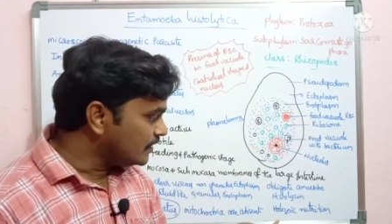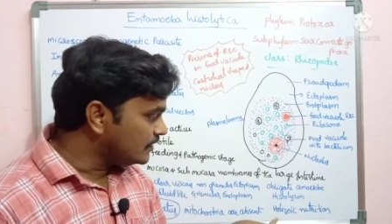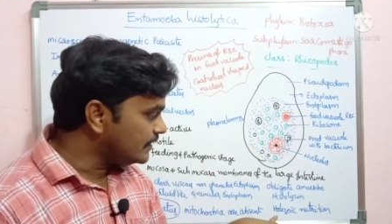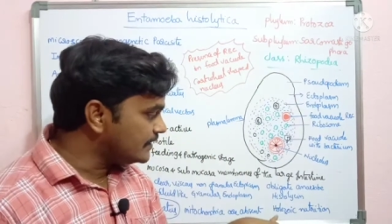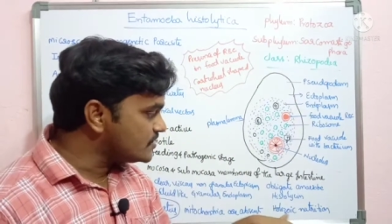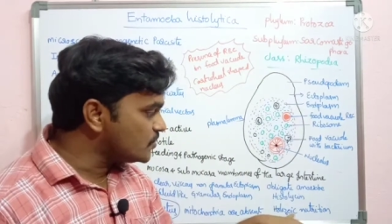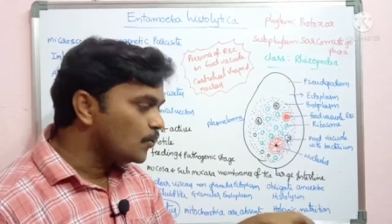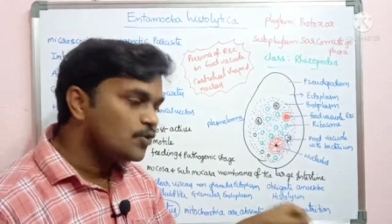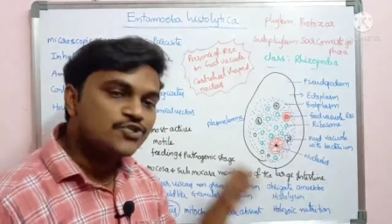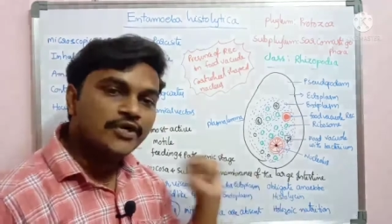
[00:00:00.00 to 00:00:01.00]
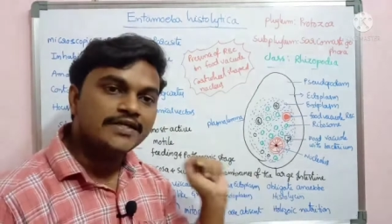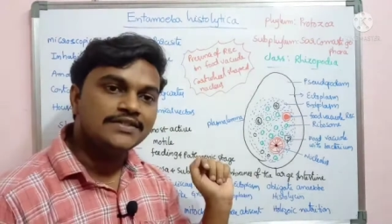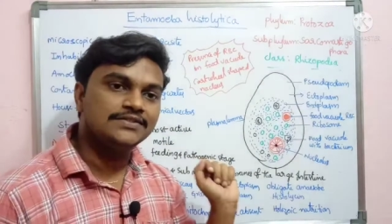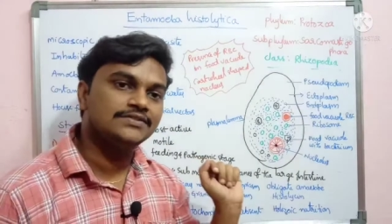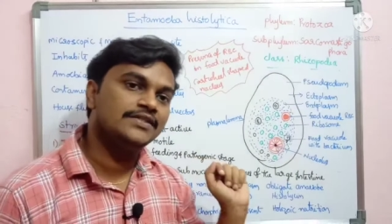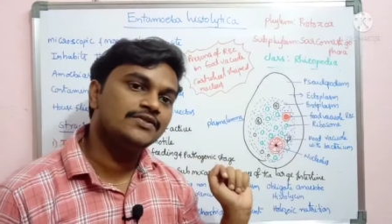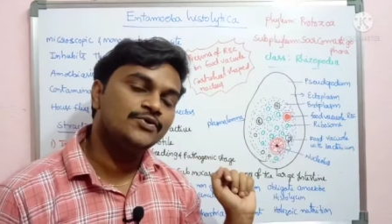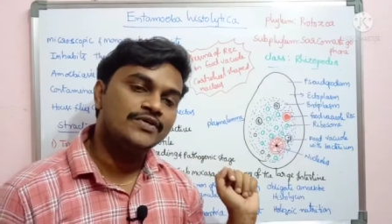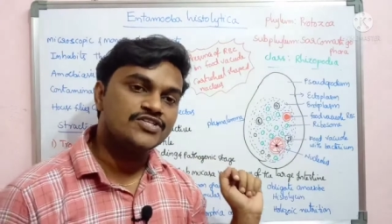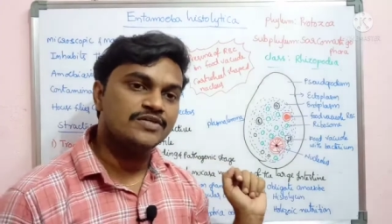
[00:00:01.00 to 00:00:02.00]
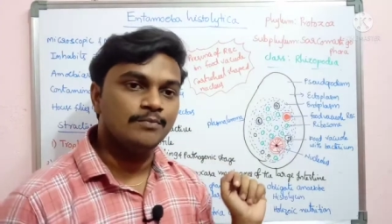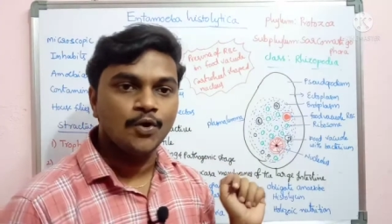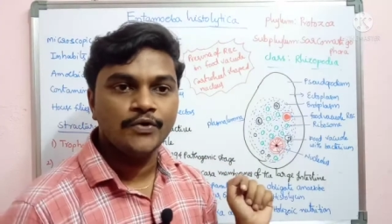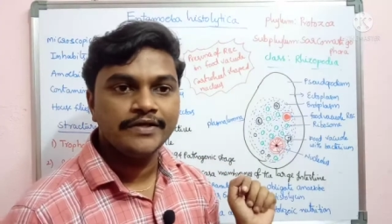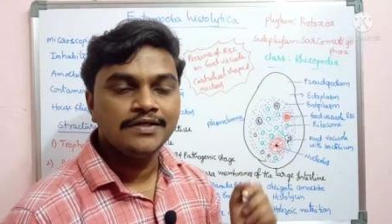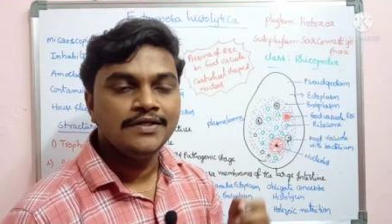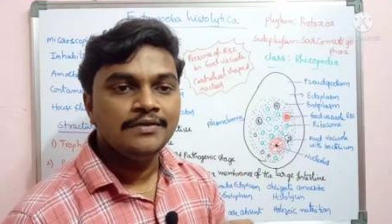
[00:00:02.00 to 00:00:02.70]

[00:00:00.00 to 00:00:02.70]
And it is holozoic nutrition mode.